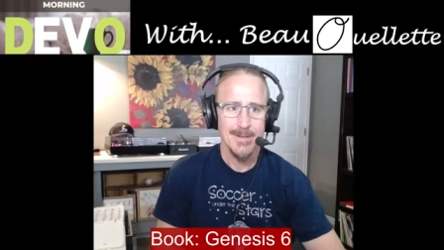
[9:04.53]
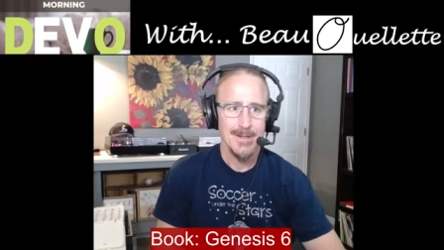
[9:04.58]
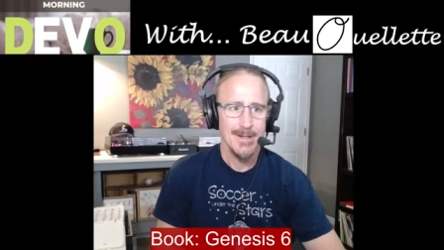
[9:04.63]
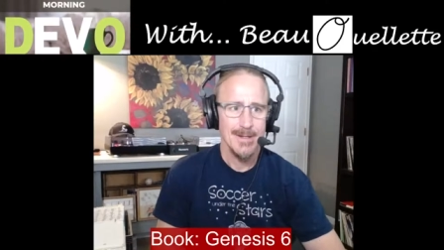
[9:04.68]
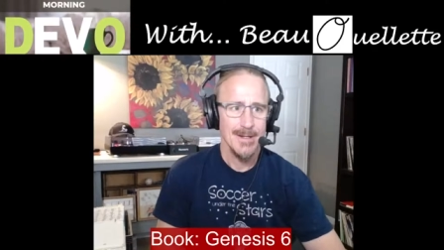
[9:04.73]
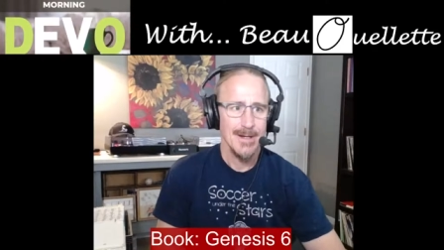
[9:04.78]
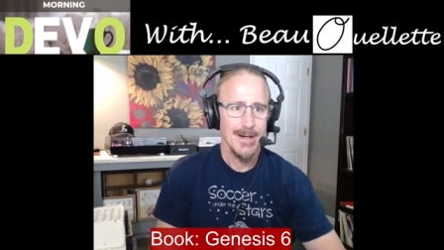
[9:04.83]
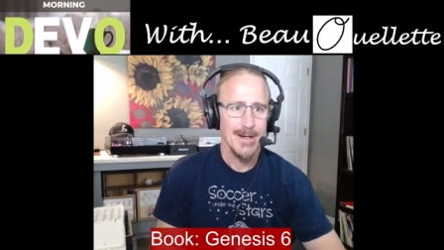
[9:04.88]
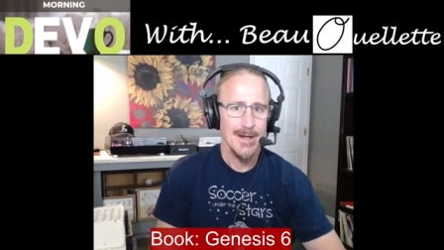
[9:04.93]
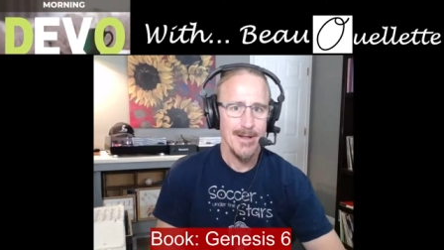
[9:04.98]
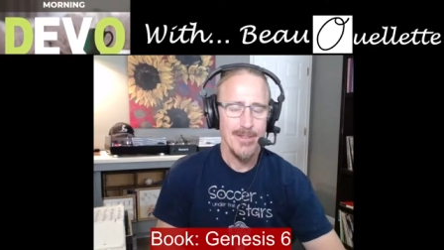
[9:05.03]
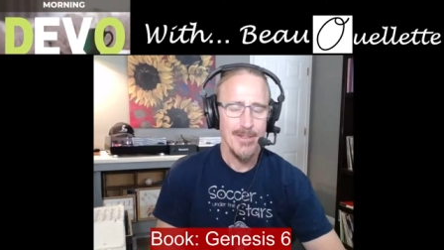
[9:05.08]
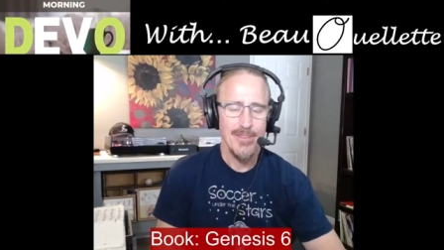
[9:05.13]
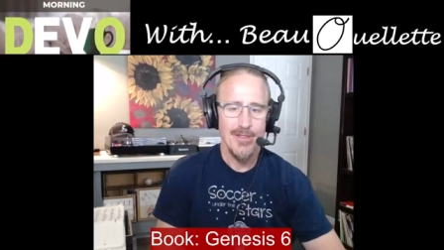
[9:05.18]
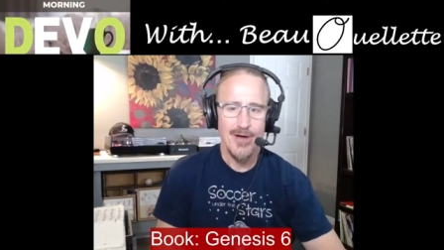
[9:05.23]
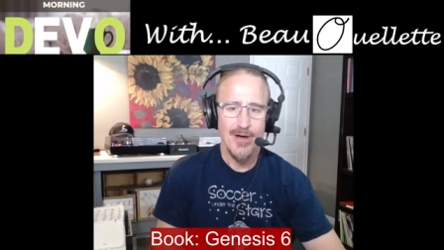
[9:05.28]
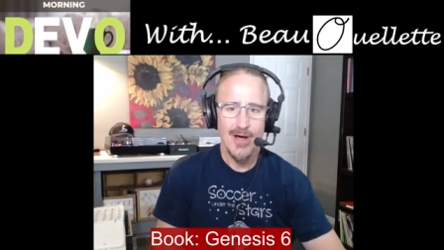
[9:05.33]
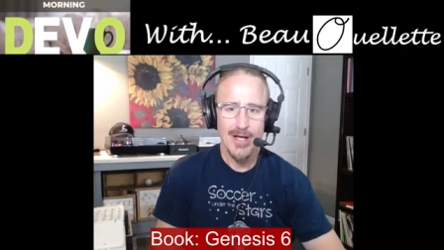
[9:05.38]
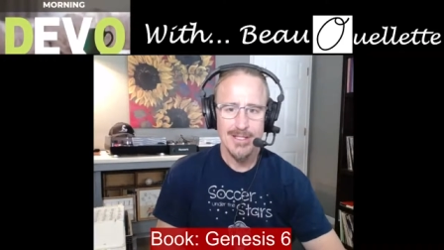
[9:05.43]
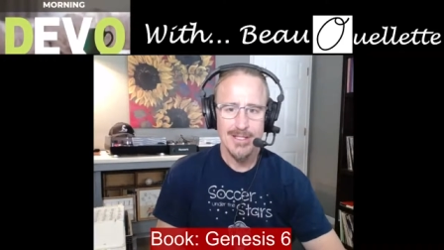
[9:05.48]
uh,
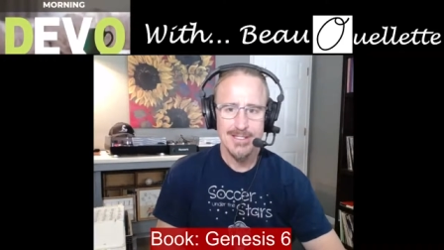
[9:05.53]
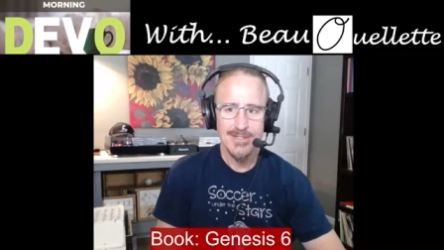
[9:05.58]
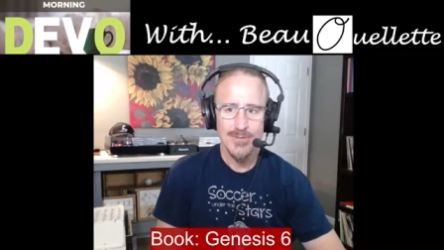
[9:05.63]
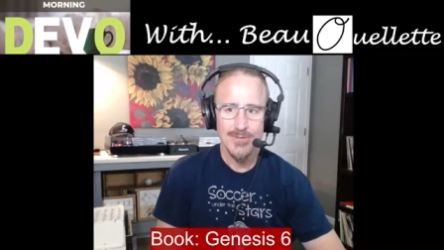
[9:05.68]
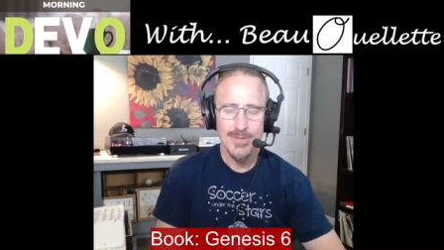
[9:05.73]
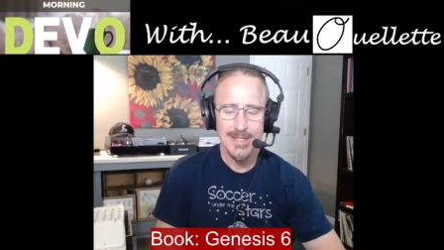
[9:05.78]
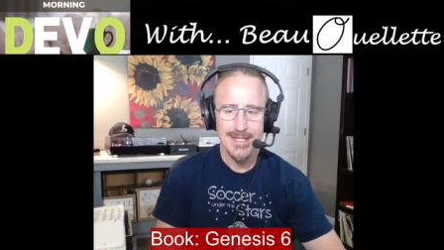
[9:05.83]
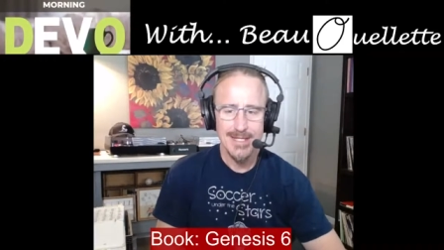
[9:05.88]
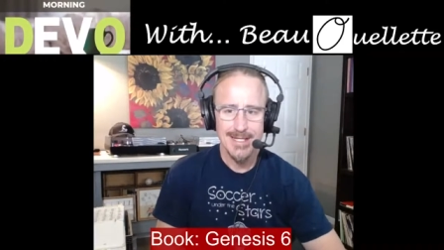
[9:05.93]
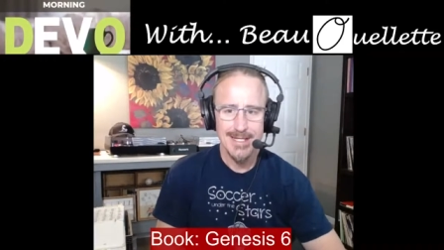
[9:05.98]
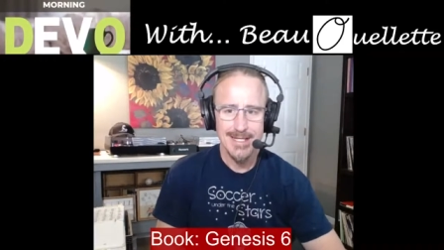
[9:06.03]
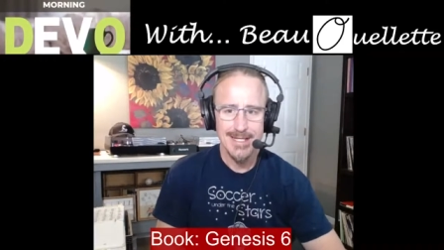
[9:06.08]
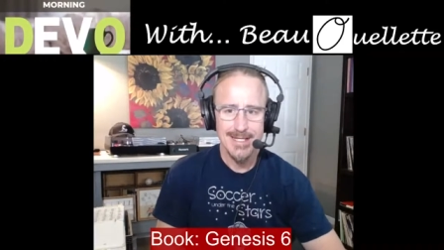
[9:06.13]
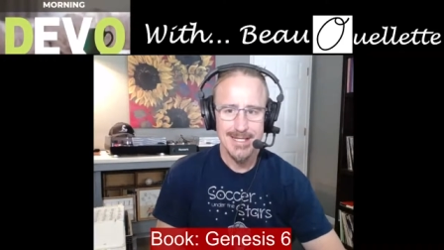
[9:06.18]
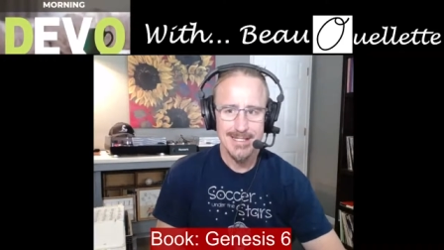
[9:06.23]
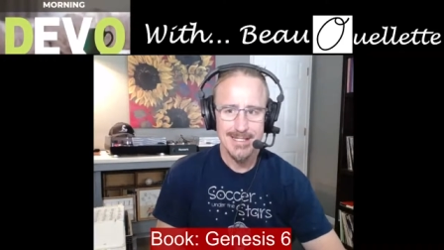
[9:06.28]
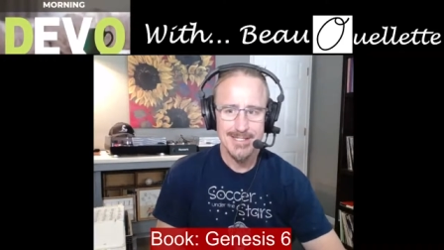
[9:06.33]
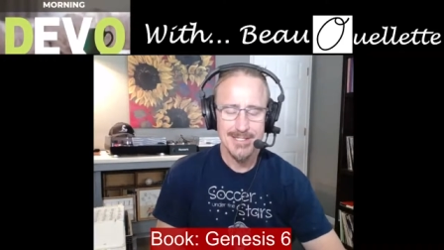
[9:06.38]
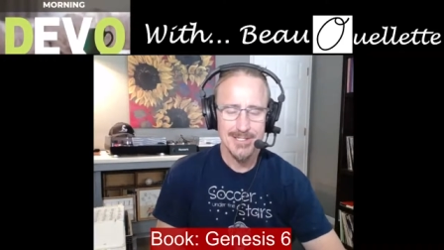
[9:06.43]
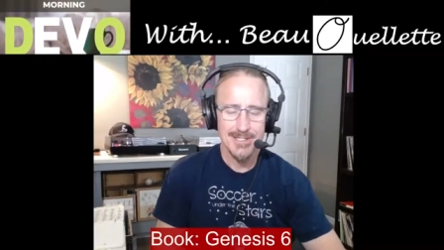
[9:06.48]
thoughts within
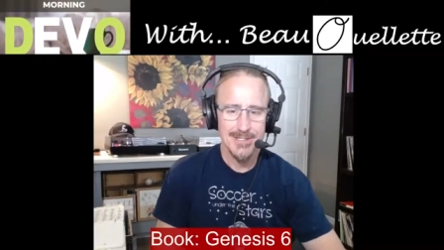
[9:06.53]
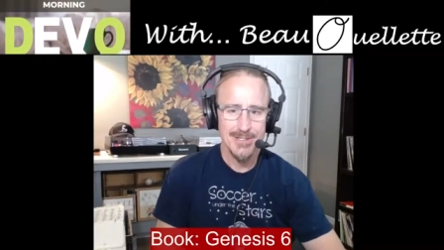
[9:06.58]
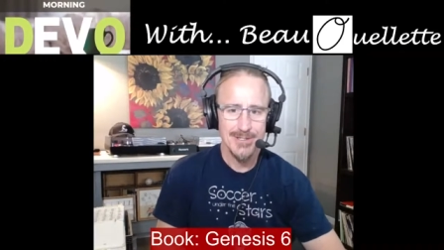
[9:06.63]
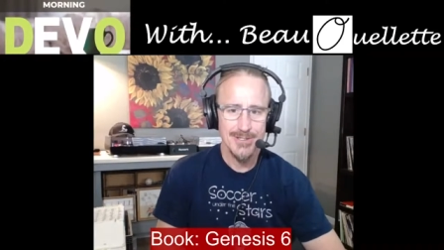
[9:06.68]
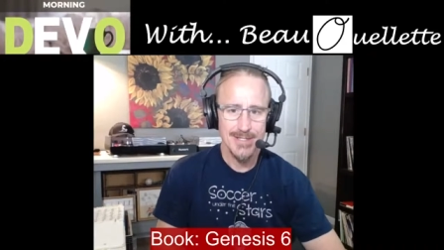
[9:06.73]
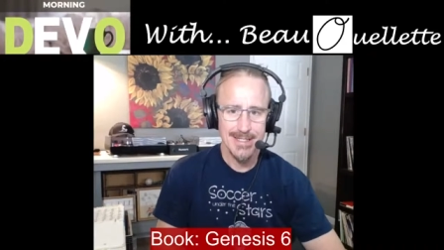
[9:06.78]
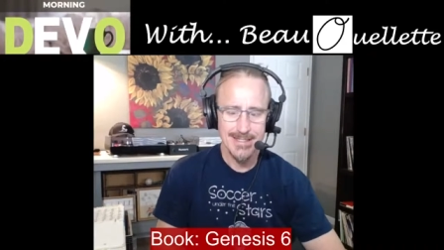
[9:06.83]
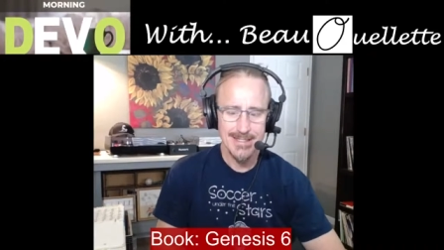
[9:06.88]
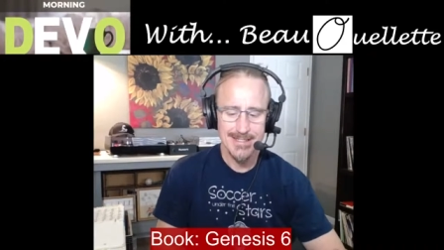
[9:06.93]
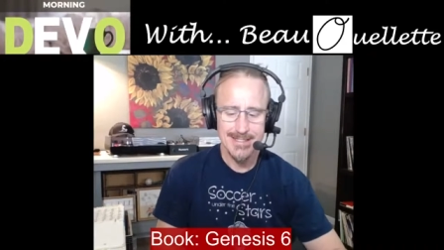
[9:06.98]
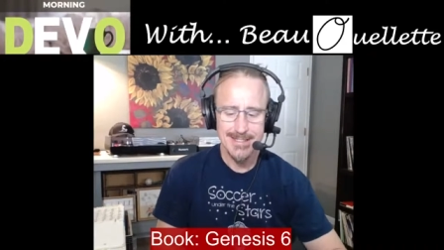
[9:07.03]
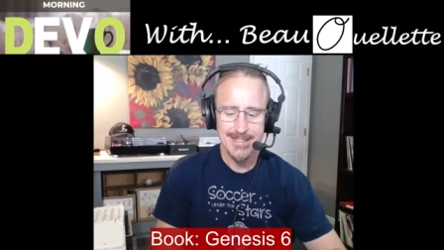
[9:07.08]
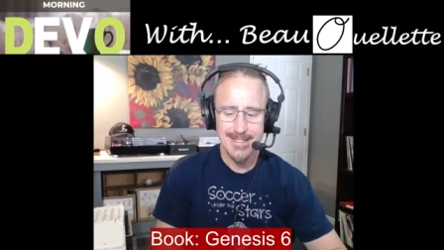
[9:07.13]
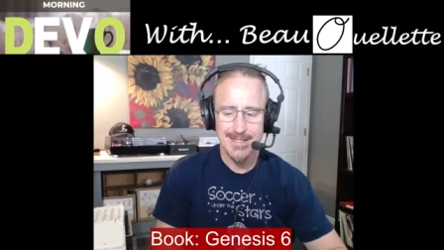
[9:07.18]
its students.